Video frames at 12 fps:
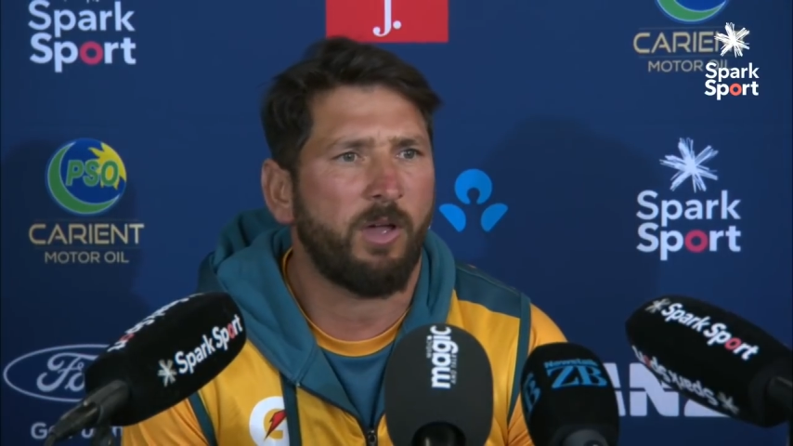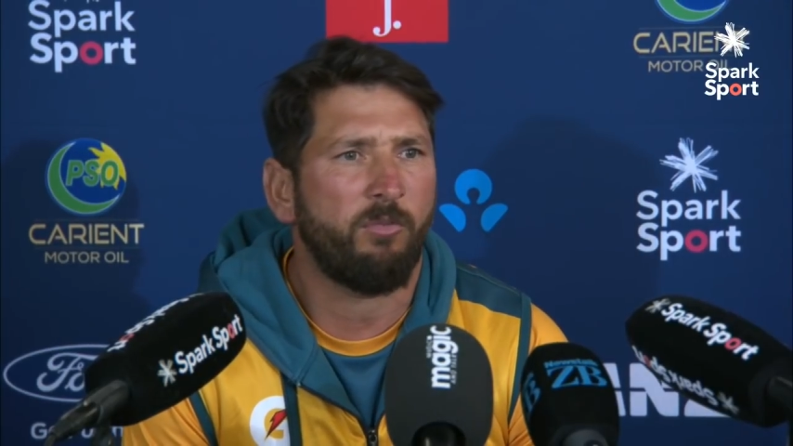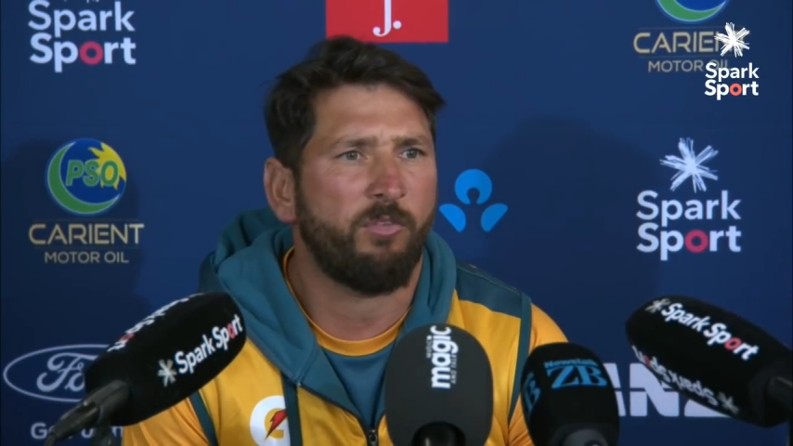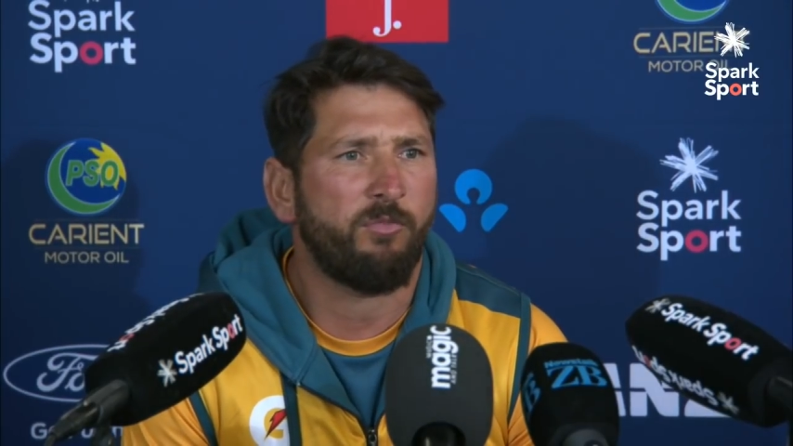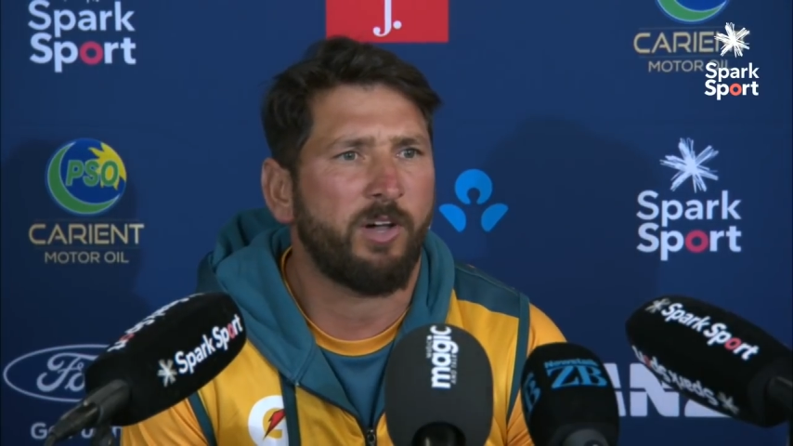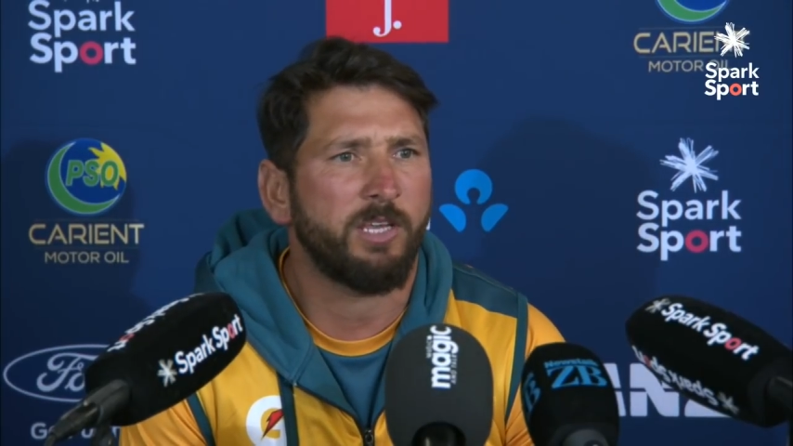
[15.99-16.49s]

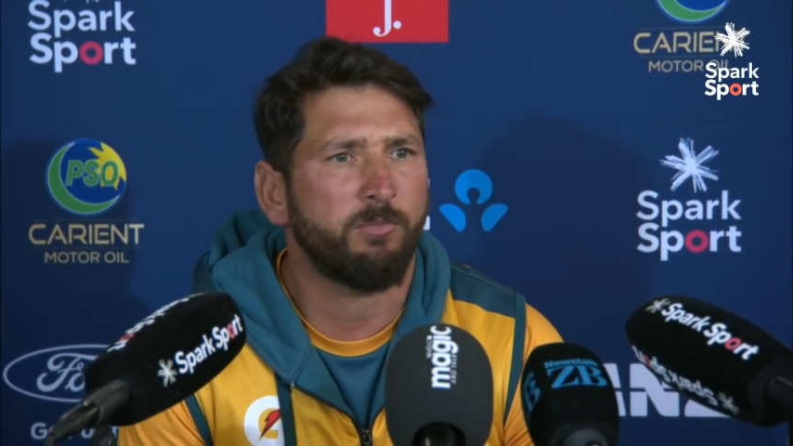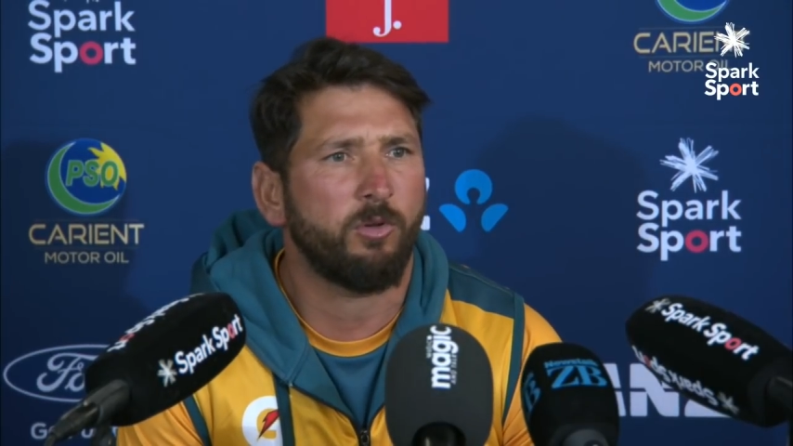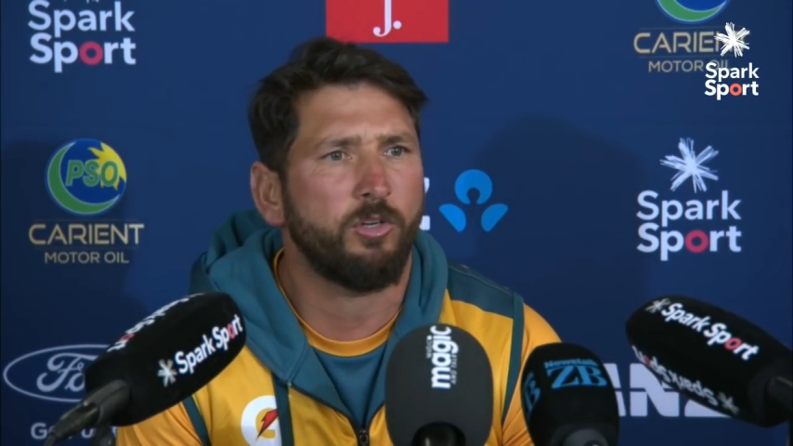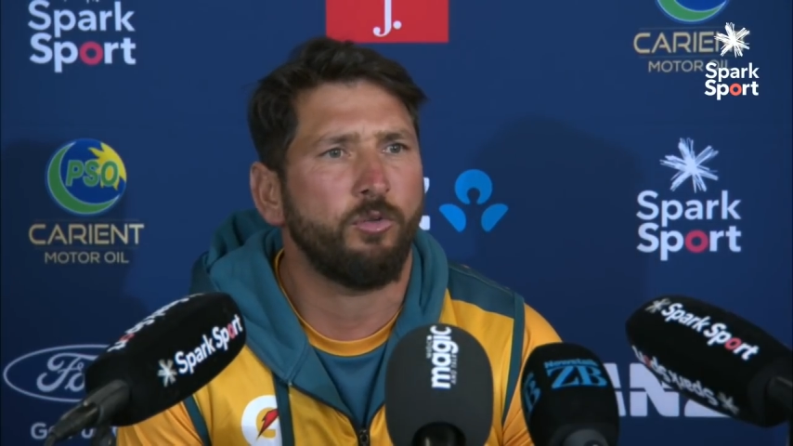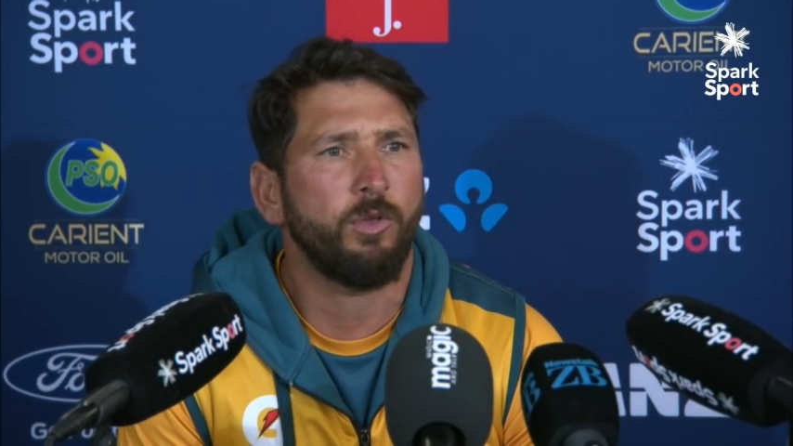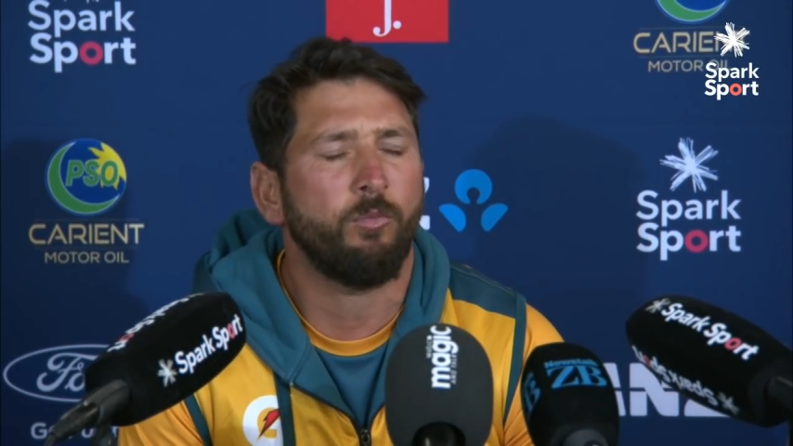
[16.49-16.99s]
our fast
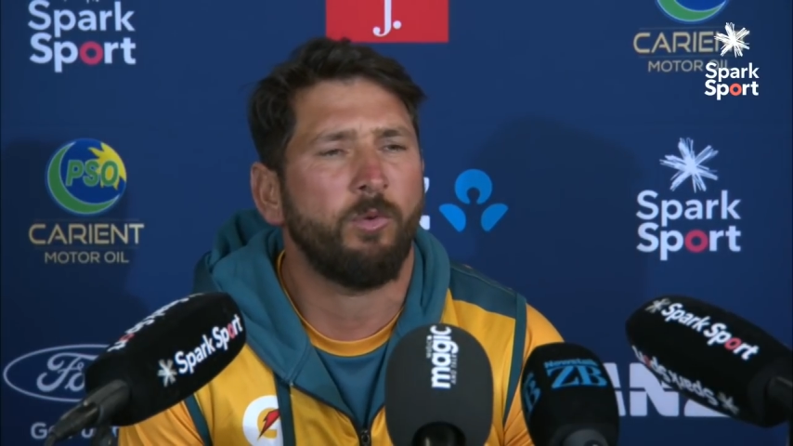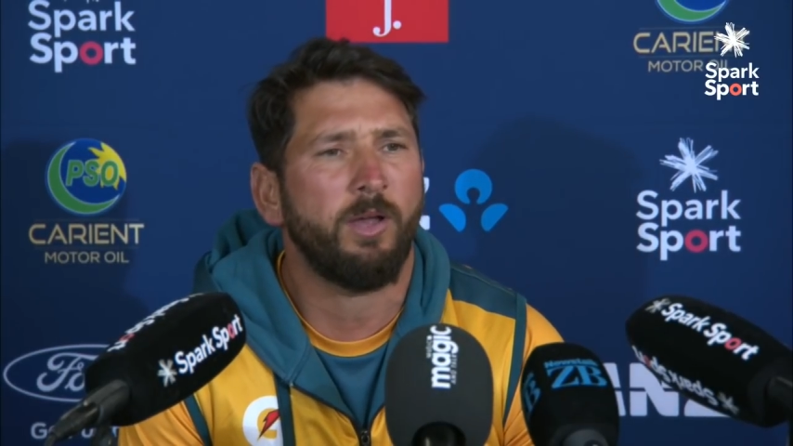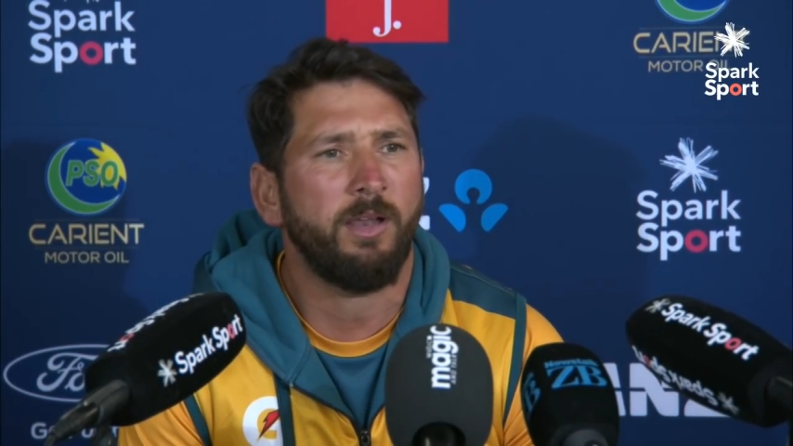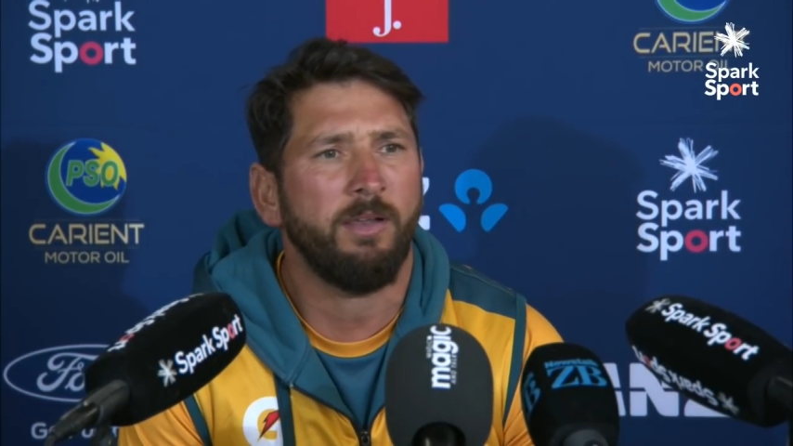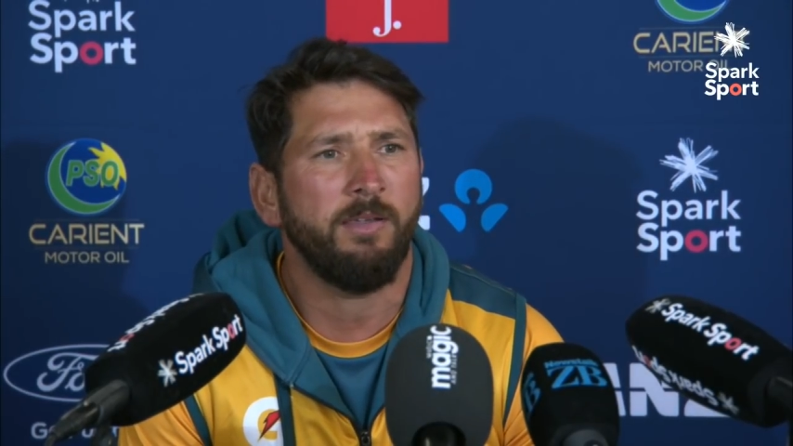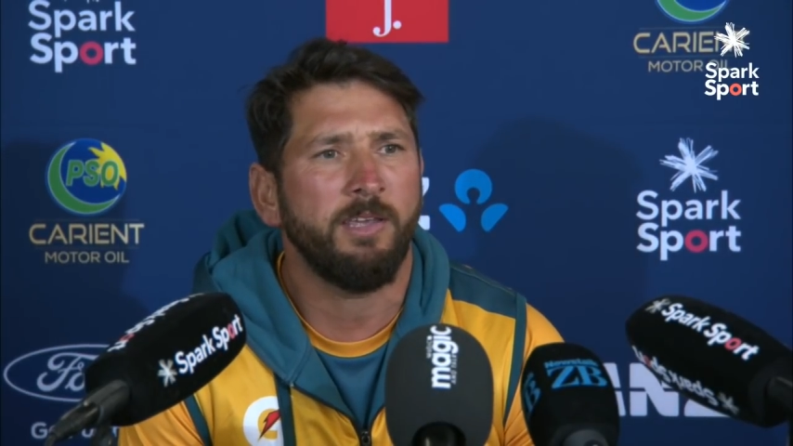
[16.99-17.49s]
bowler doing
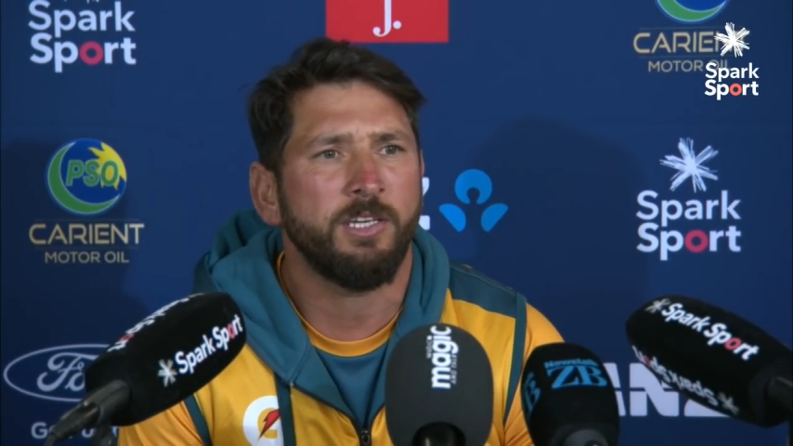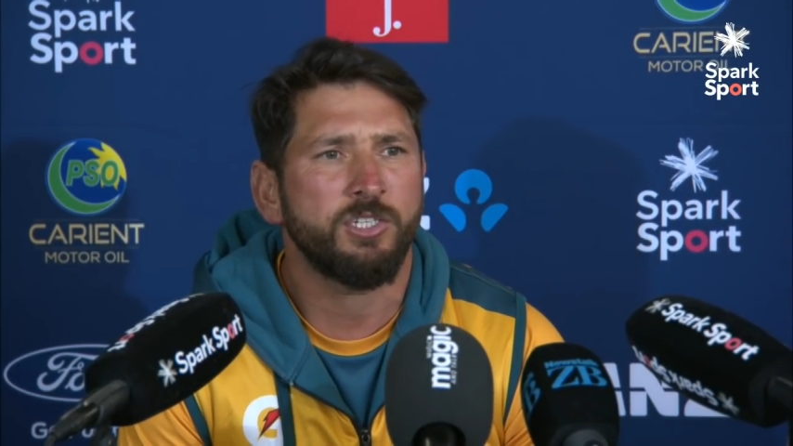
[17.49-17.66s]
well.